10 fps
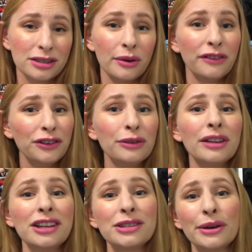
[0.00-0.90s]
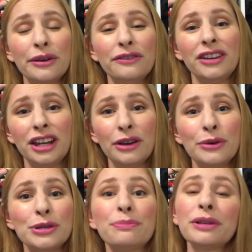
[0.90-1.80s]
So if you like sewing
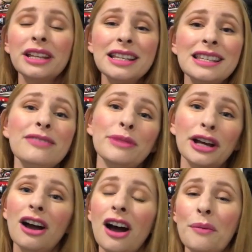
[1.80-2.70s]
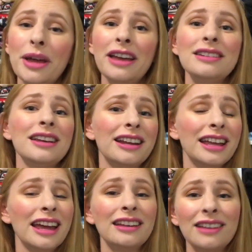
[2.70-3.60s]
videos, please leave me a comment, and
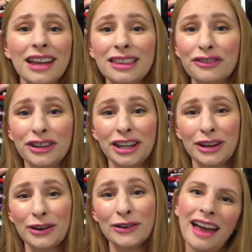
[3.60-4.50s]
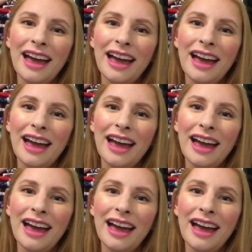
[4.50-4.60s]
again, like the video,